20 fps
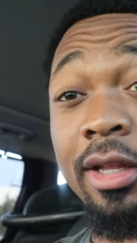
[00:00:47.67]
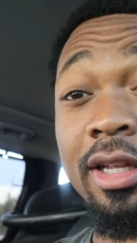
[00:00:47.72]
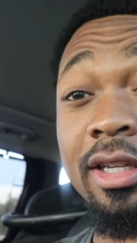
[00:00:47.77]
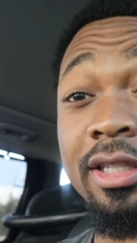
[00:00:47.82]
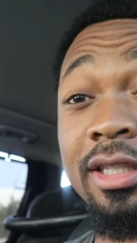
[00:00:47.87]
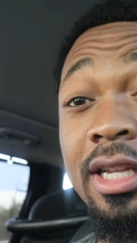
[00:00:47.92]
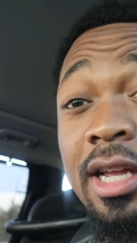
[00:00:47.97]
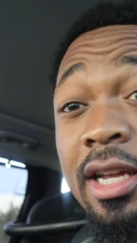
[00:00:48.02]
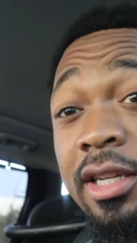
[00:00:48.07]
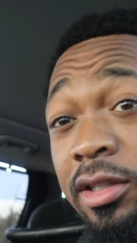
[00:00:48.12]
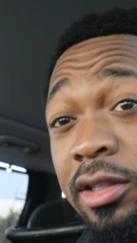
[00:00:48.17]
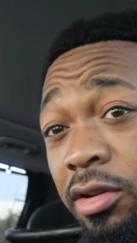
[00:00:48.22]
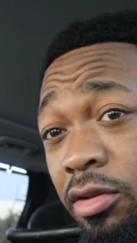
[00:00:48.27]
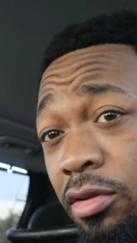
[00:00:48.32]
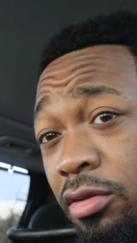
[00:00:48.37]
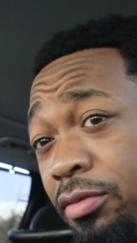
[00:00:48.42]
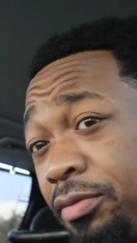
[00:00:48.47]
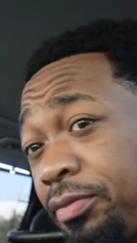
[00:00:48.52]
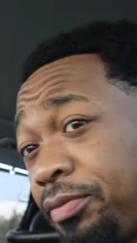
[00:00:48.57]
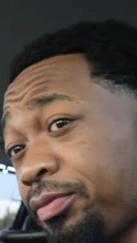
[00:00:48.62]
It looks nice
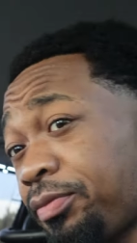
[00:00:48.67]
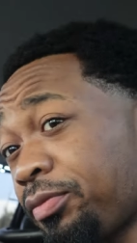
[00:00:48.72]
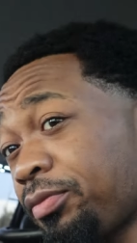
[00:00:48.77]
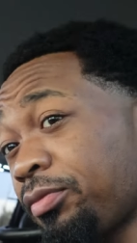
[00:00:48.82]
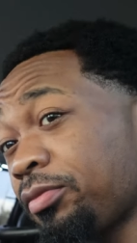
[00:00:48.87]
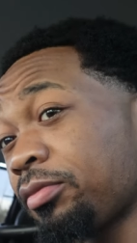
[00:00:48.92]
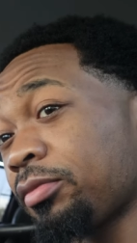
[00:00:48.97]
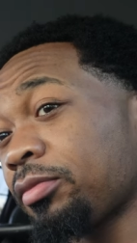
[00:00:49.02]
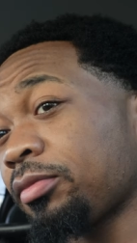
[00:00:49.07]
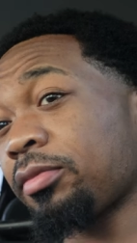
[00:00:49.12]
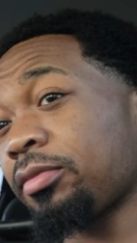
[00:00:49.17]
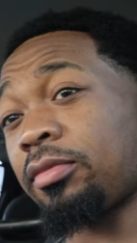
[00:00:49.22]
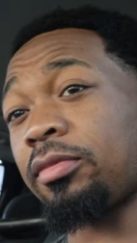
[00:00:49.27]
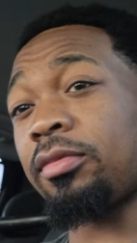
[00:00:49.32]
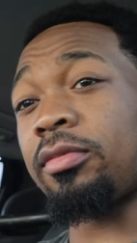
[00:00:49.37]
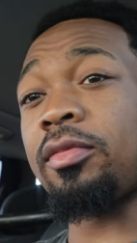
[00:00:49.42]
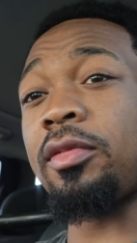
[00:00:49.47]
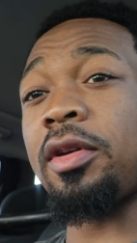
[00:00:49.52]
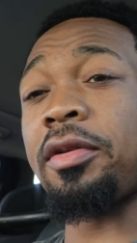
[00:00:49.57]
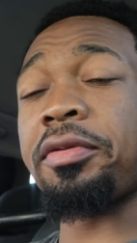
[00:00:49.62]
though.
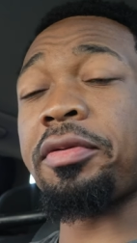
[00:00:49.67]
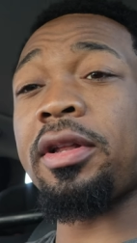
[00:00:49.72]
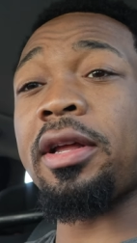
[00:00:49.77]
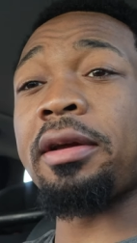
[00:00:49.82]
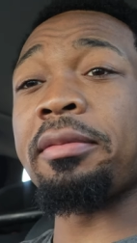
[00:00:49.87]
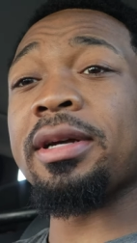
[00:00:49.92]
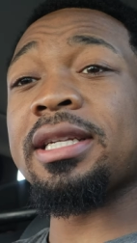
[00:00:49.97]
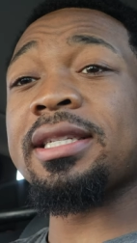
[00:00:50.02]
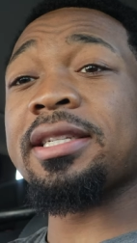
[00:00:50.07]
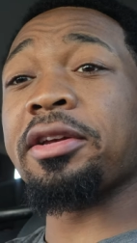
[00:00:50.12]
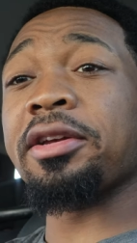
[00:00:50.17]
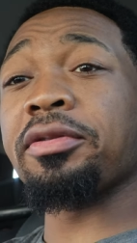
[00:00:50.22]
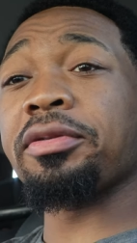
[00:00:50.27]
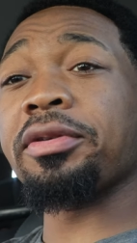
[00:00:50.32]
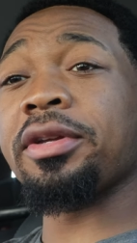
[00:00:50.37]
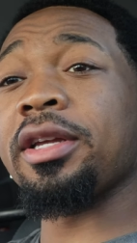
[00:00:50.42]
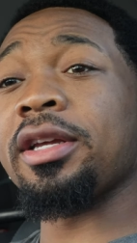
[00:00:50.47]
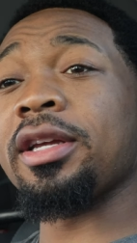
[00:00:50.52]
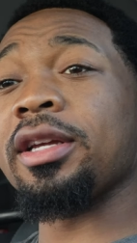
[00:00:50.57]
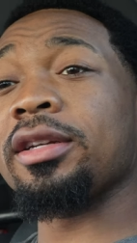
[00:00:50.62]
I feel like
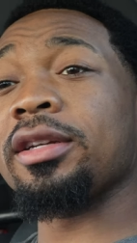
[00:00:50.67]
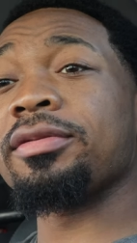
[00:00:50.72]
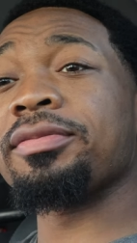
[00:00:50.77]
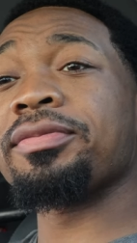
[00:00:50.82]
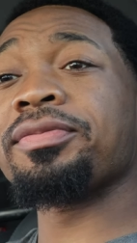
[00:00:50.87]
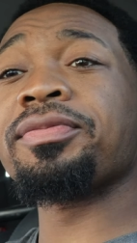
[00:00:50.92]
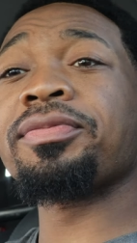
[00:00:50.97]
myself again.